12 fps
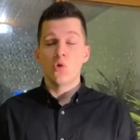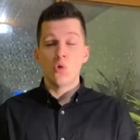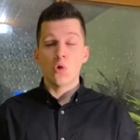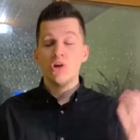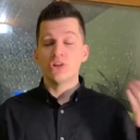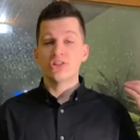
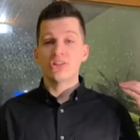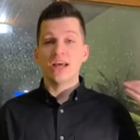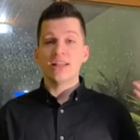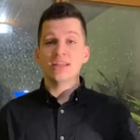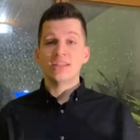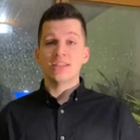who are
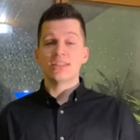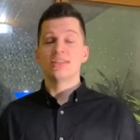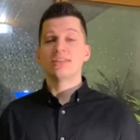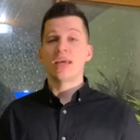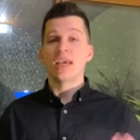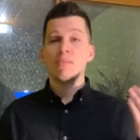selling the
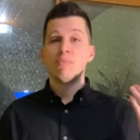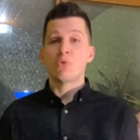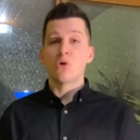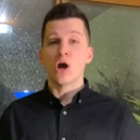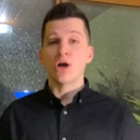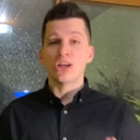same
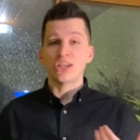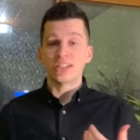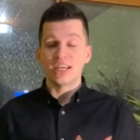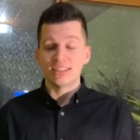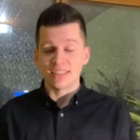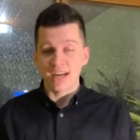product
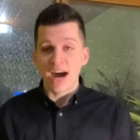as